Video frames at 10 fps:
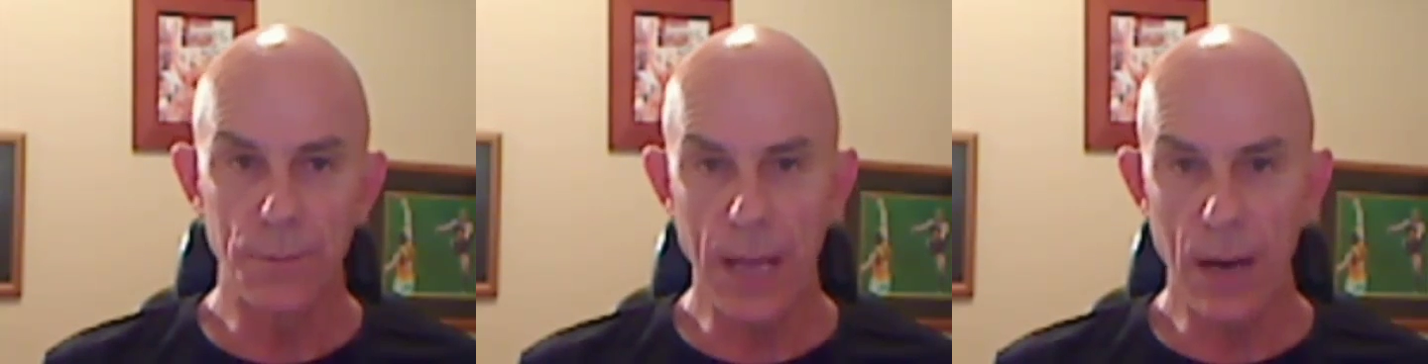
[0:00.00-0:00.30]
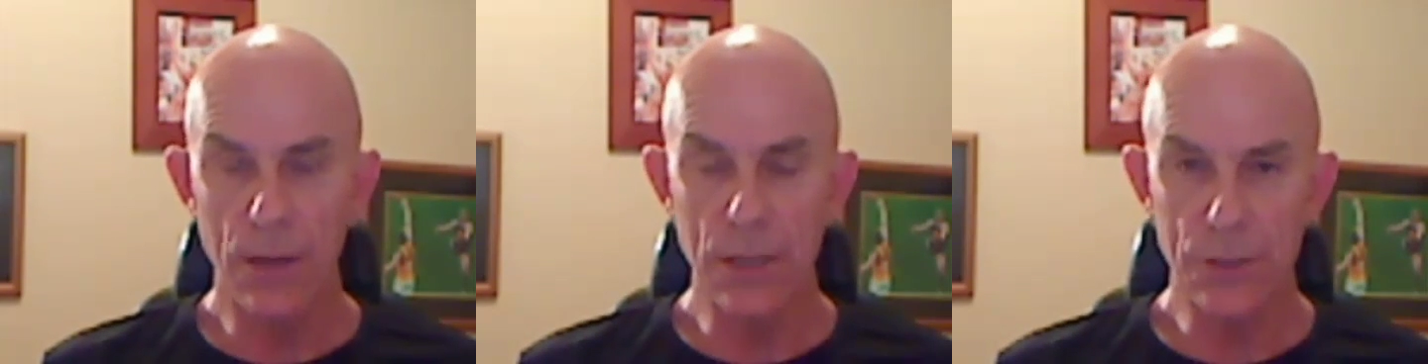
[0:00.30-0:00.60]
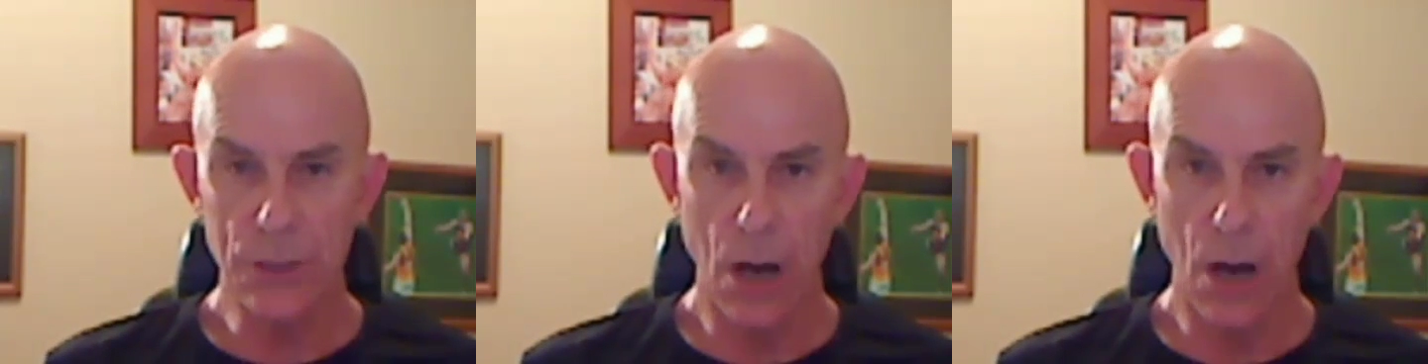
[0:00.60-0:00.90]

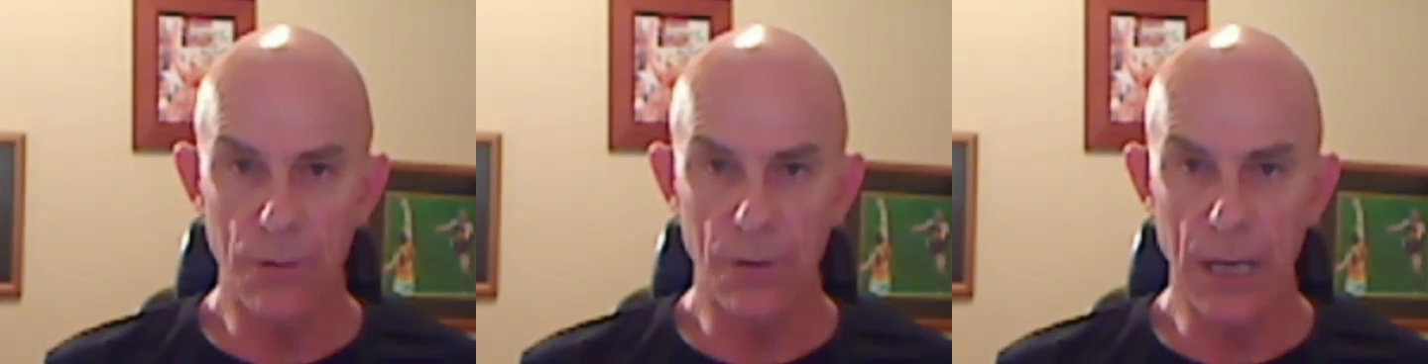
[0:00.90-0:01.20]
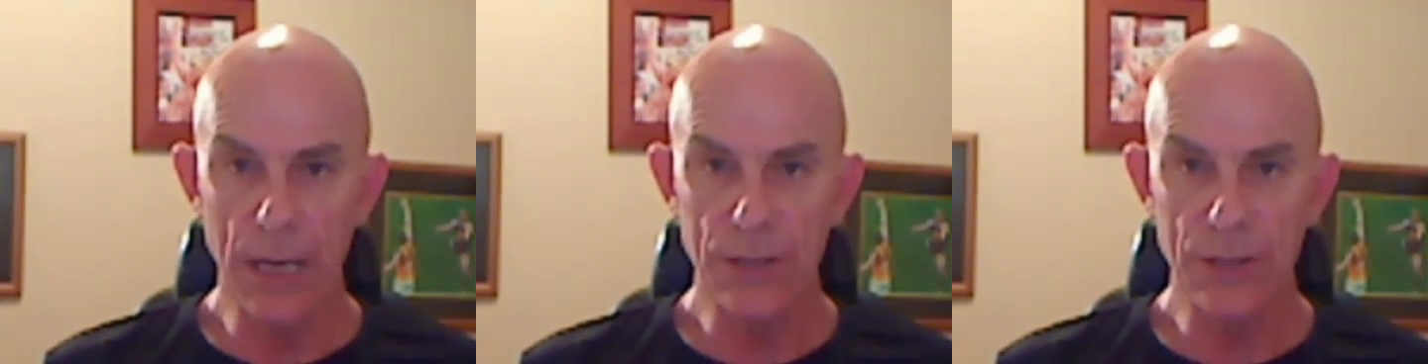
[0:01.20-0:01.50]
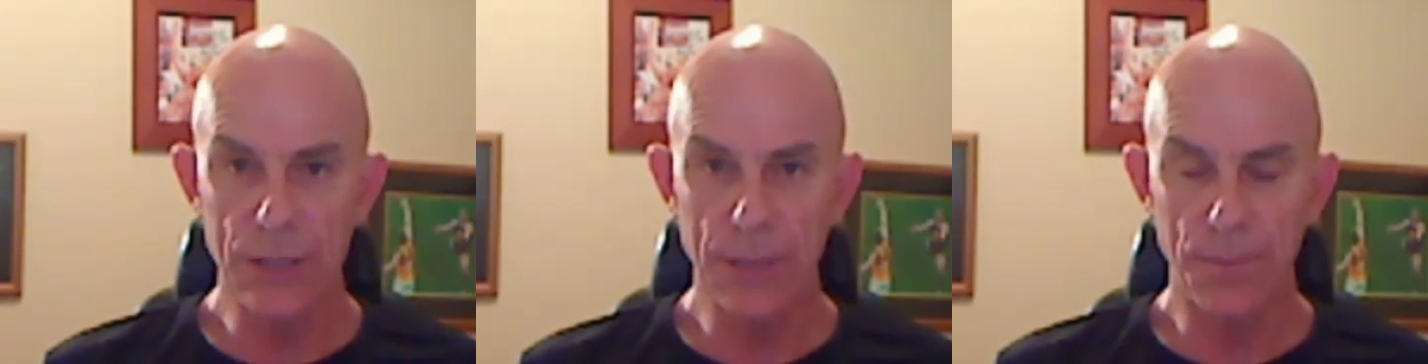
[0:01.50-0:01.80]
parent-child
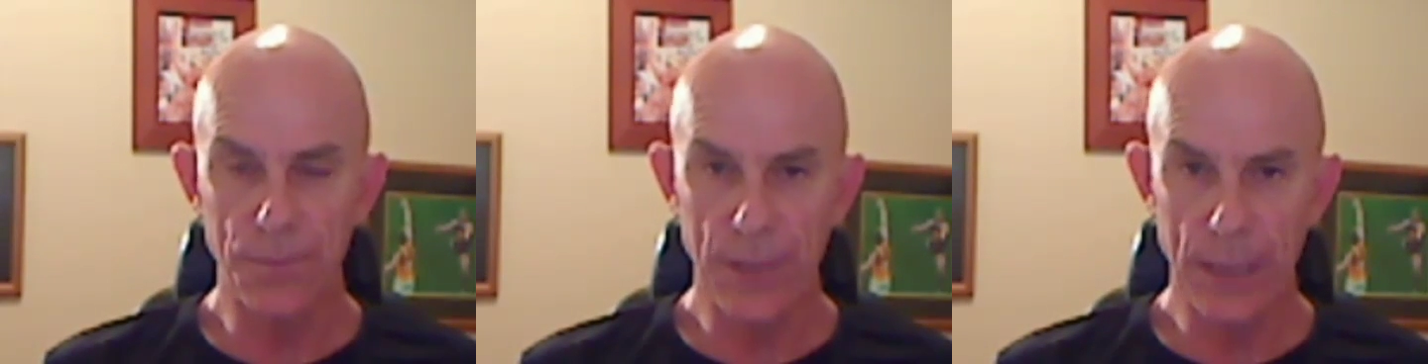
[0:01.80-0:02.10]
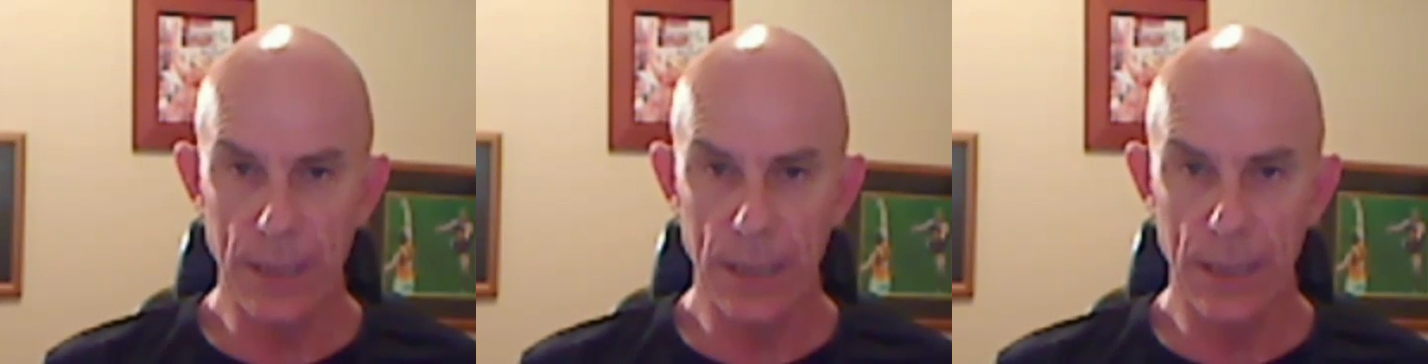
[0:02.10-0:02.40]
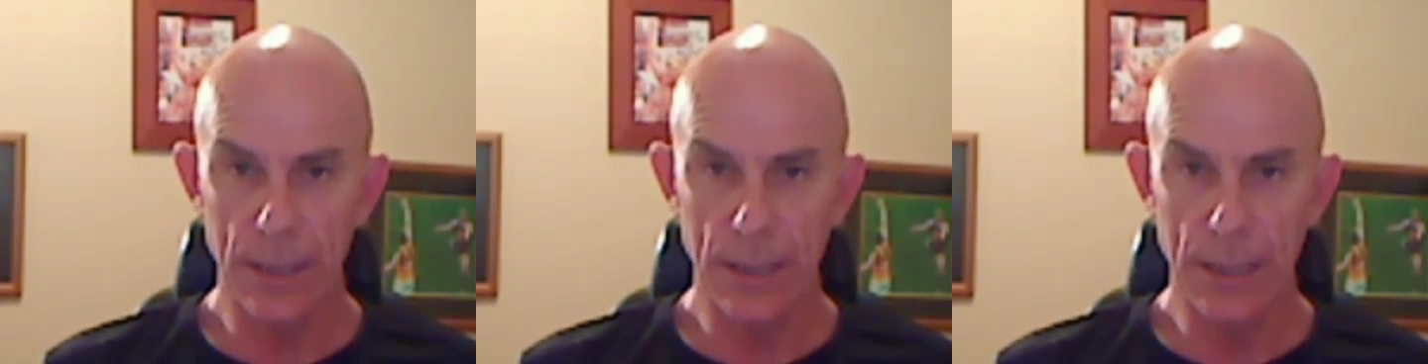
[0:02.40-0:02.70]
relationship
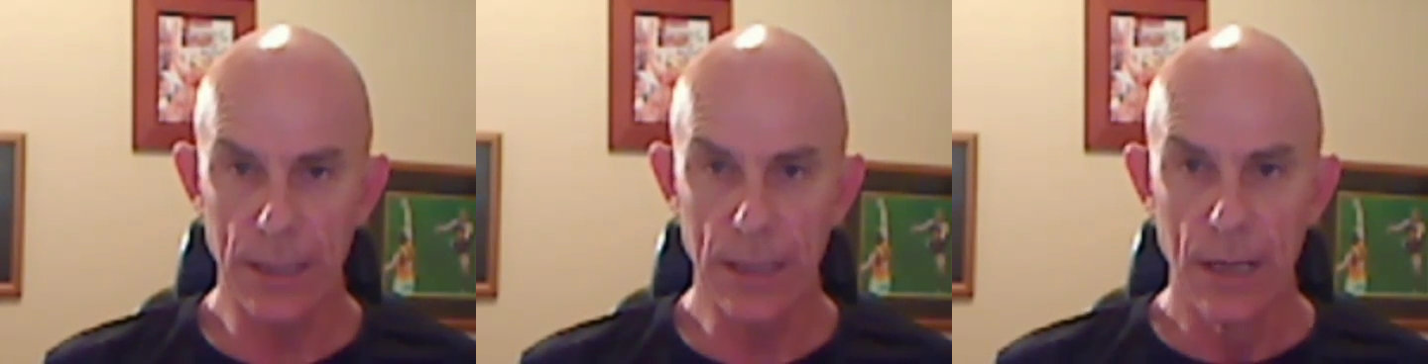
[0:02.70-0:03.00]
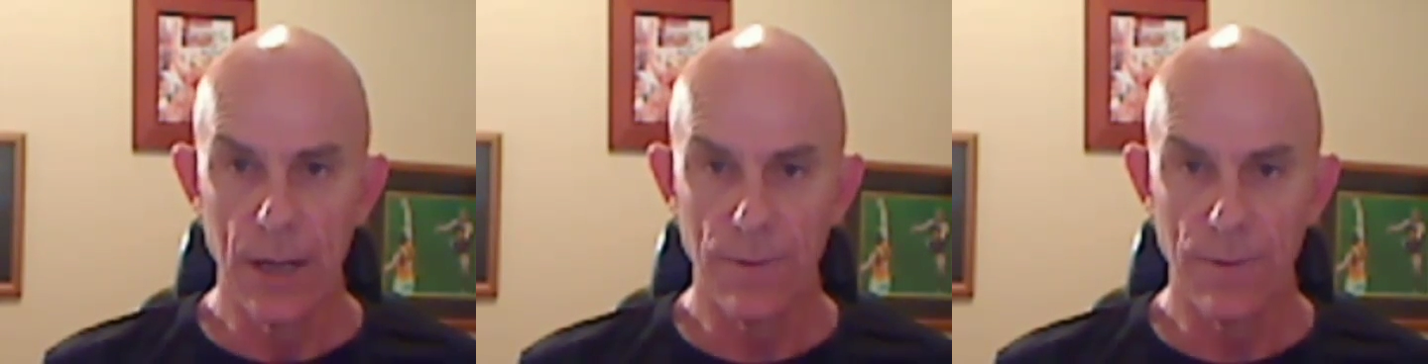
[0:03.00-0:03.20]
in the